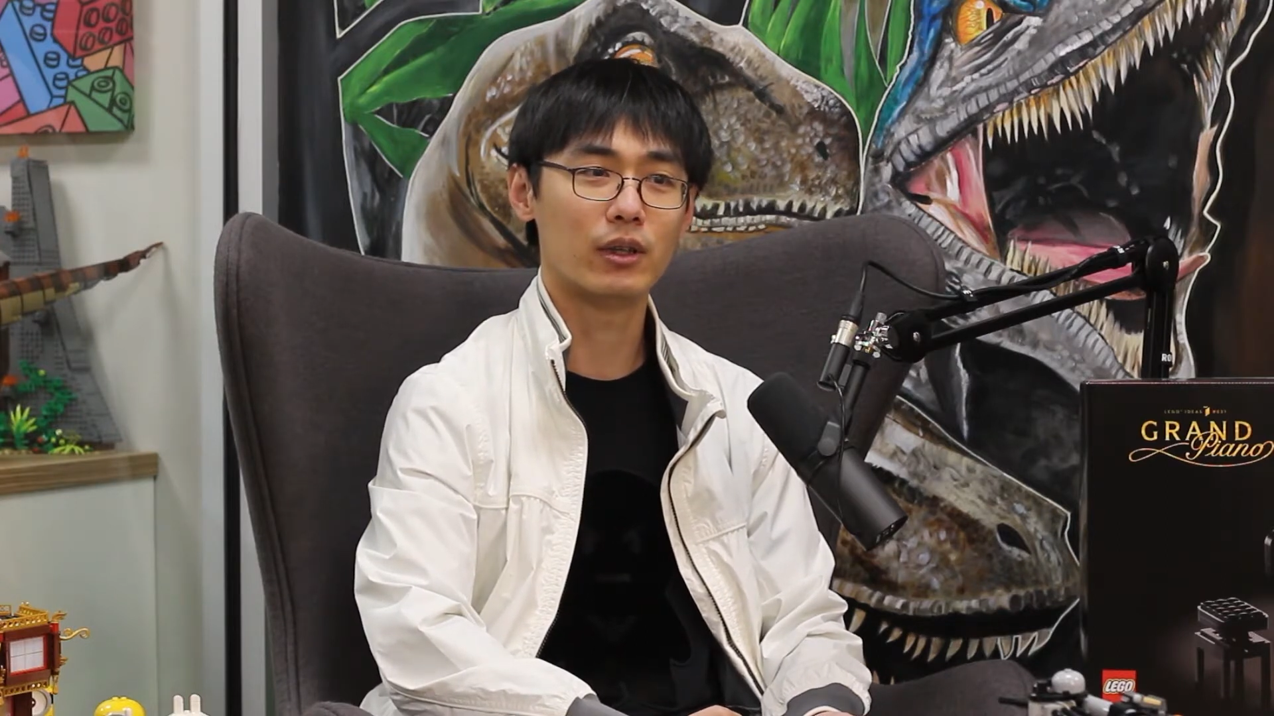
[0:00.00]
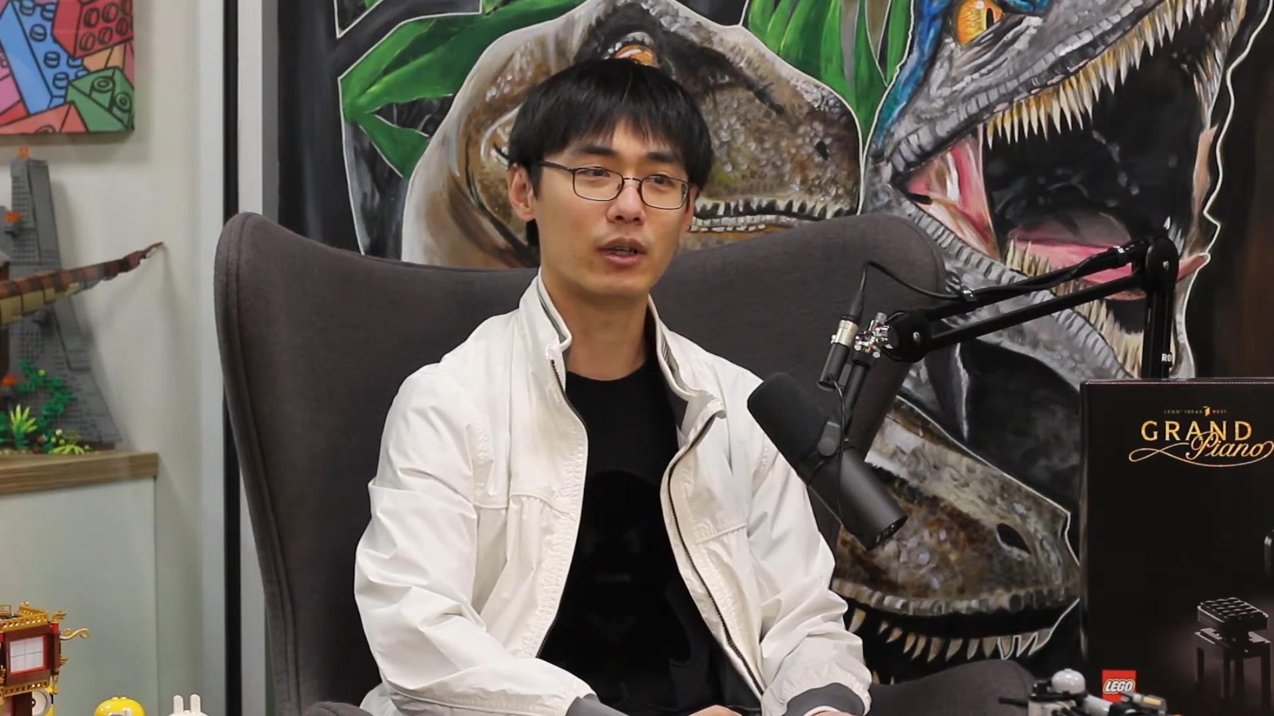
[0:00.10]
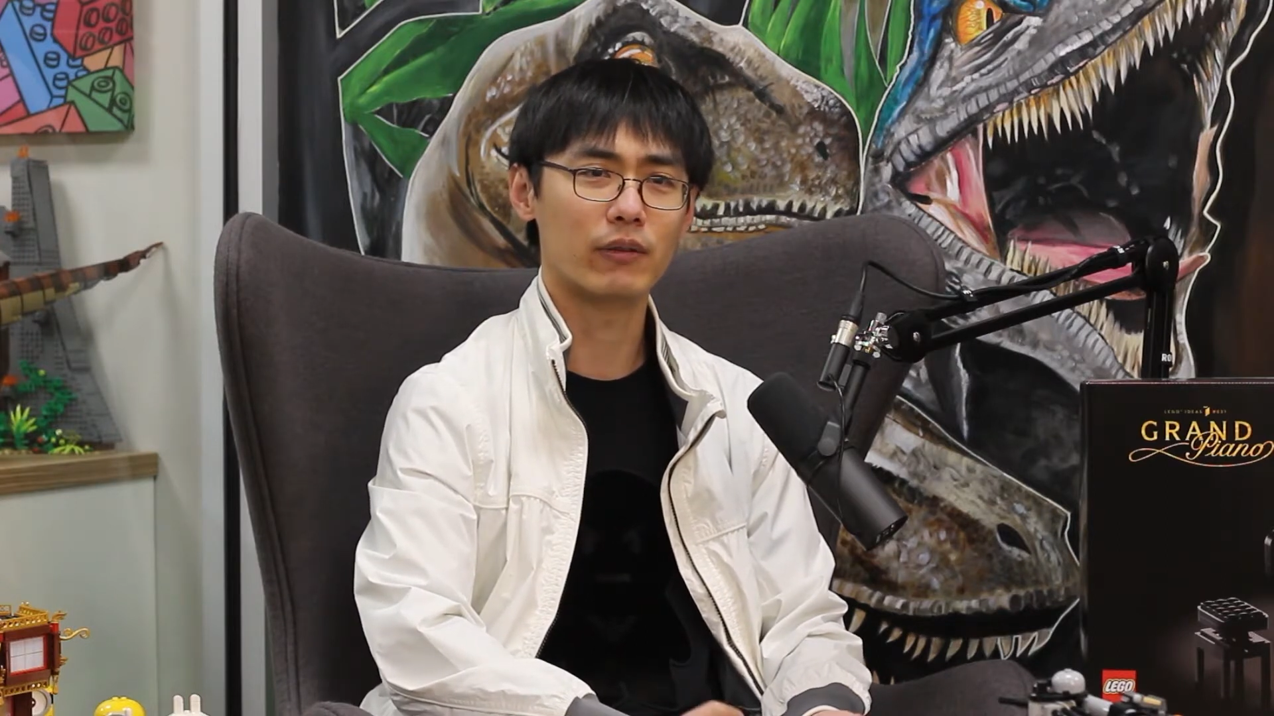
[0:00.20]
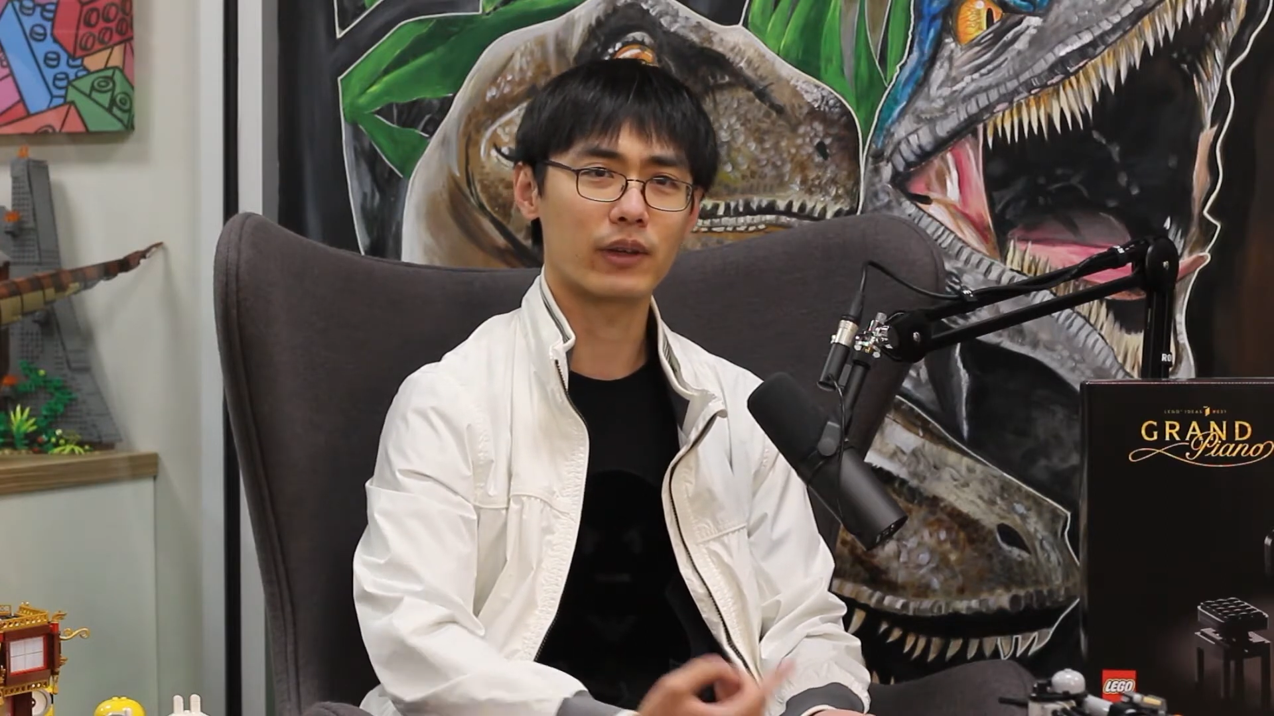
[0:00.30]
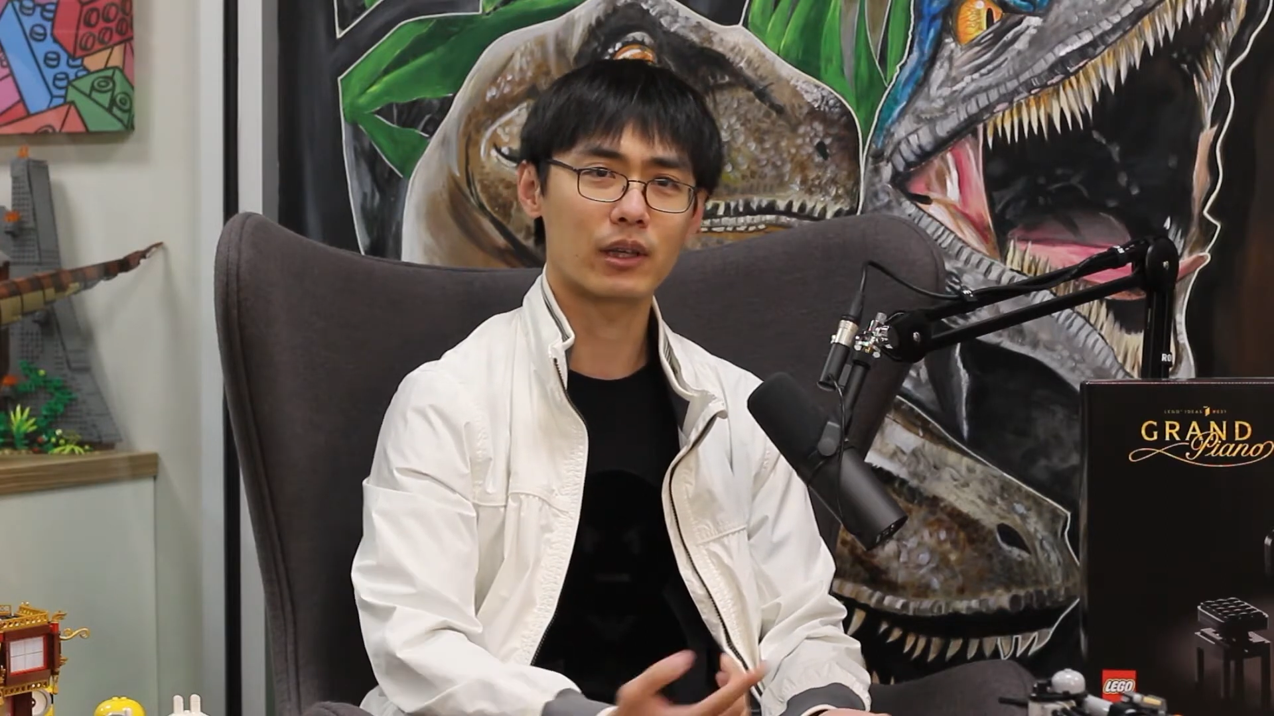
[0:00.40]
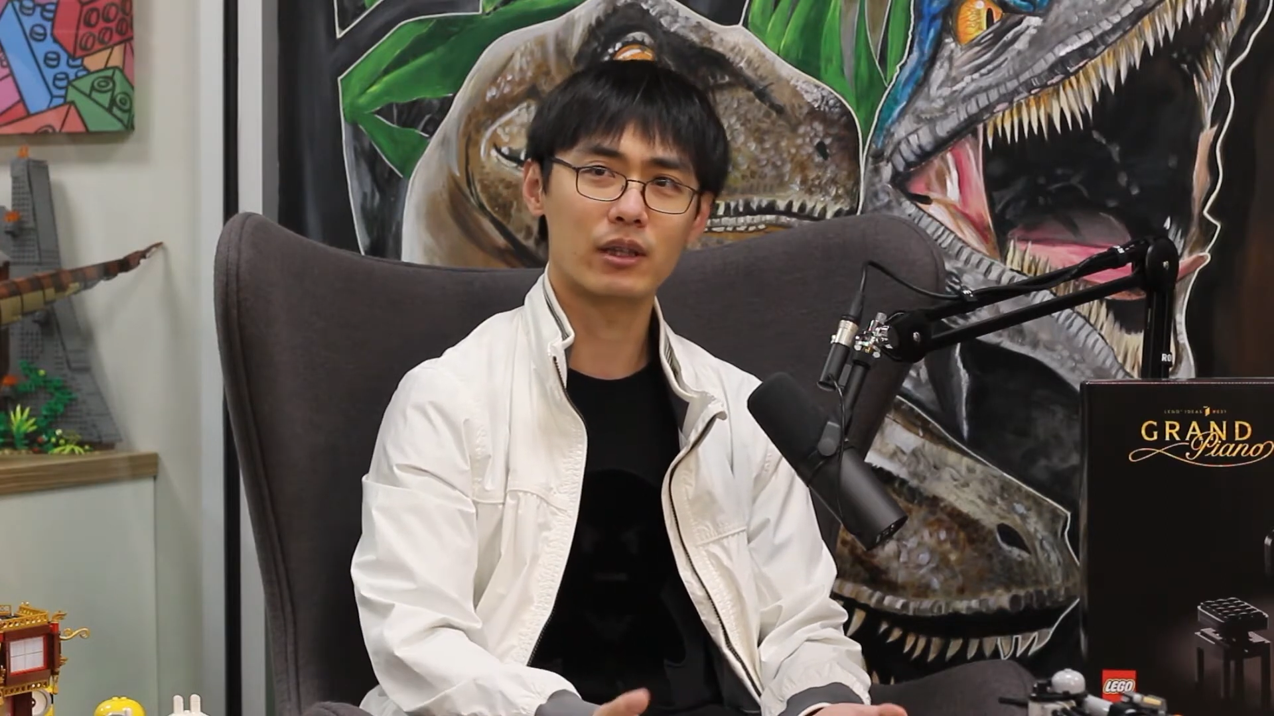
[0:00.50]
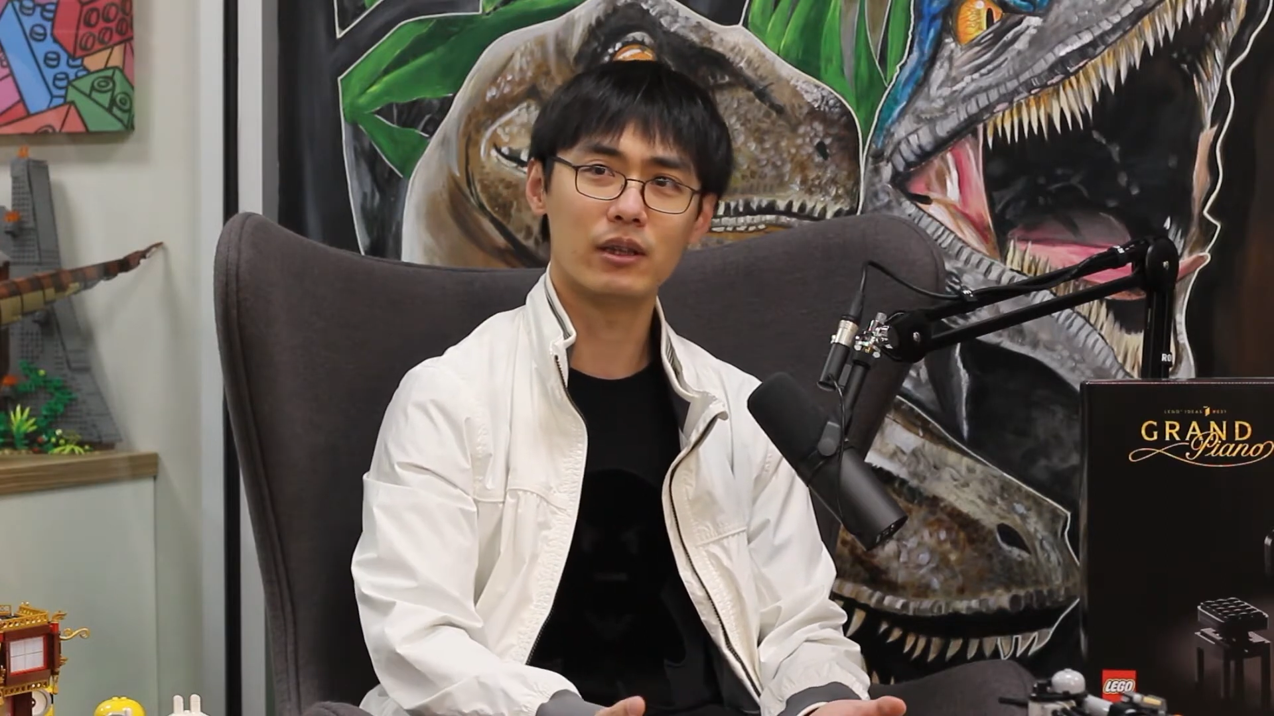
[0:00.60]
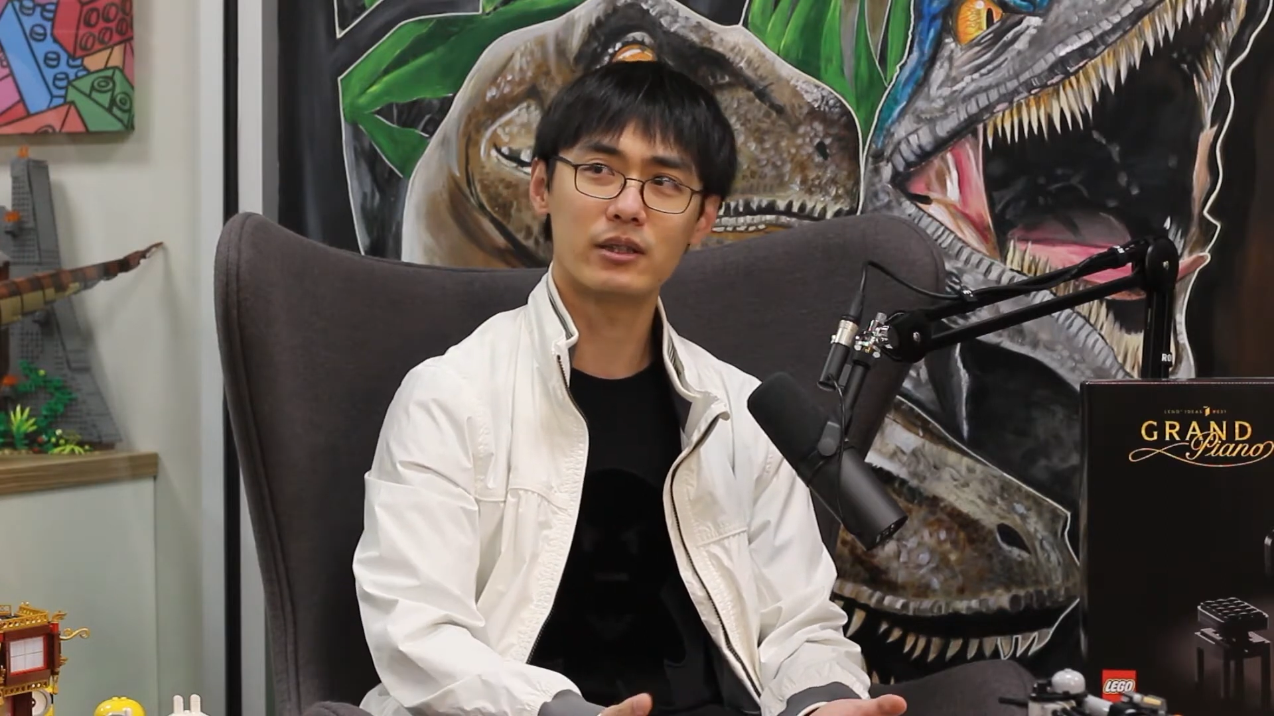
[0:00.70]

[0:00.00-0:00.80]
I think